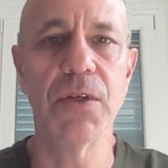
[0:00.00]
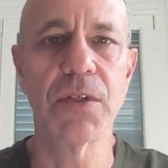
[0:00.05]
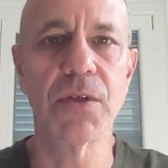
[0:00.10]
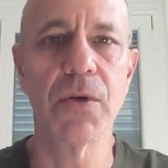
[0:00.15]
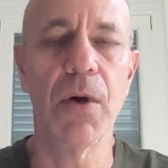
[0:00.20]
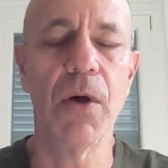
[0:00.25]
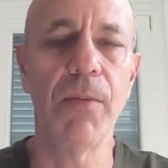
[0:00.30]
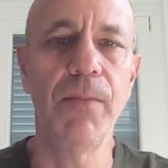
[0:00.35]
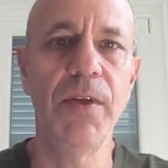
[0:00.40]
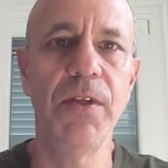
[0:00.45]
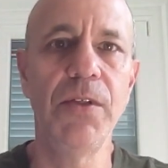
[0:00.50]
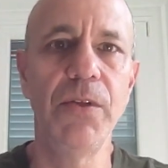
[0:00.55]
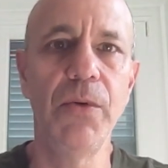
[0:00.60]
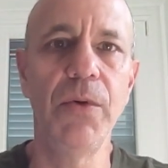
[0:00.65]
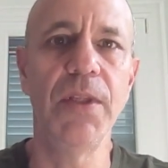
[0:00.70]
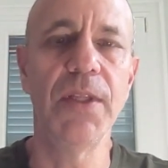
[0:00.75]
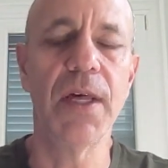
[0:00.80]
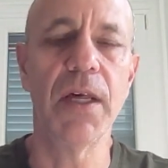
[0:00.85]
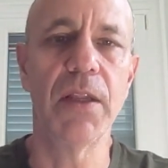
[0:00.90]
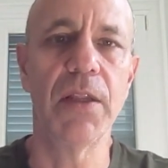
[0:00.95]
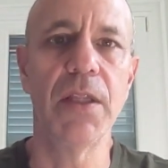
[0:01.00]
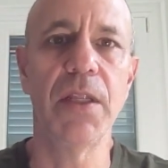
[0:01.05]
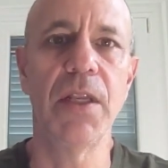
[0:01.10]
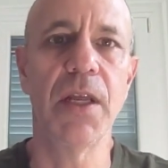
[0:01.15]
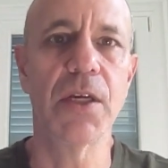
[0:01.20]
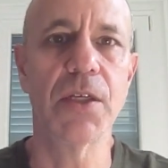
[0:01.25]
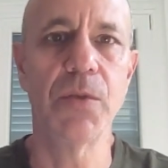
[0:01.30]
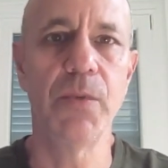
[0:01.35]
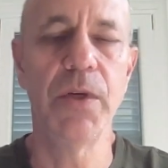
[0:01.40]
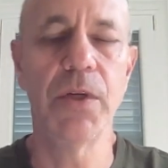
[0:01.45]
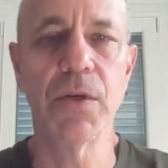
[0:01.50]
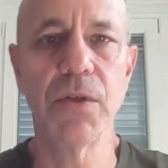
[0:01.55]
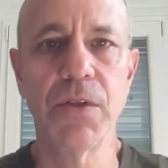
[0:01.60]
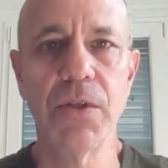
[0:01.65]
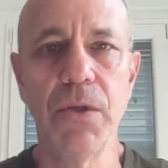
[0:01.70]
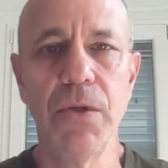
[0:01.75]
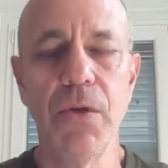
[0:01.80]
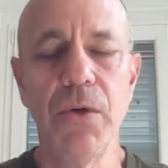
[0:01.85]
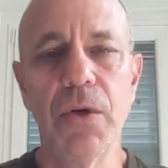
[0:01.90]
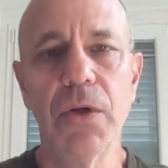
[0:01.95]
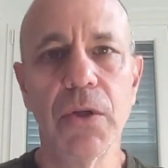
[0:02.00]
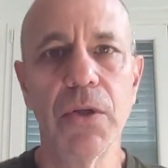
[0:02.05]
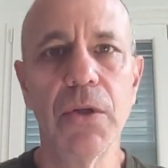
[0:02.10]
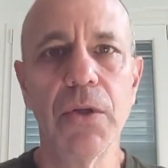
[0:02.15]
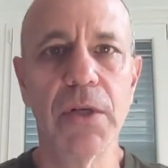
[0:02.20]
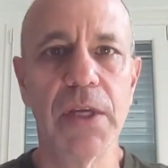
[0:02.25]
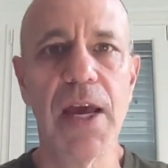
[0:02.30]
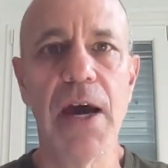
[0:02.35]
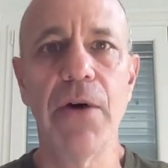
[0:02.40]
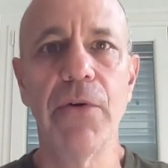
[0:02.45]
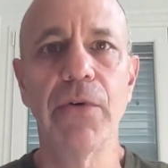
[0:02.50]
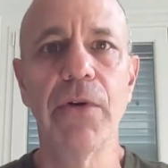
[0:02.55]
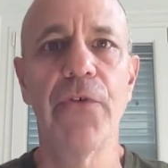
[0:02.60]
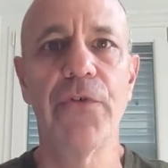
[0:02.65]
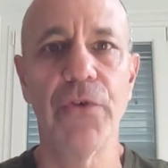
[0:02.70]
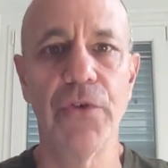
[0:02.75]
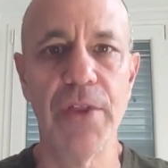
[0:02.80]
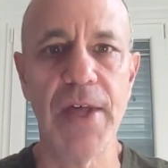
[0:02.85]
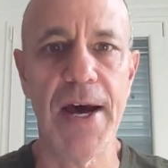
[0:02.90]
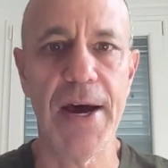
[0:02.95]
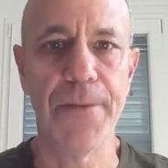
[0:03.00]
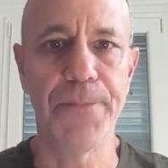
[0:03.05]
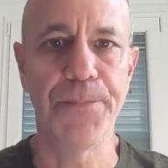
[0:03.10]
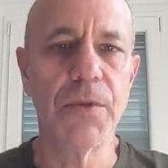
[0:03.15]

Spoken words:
So I'll be doing that in the next week or two. You can look out for that.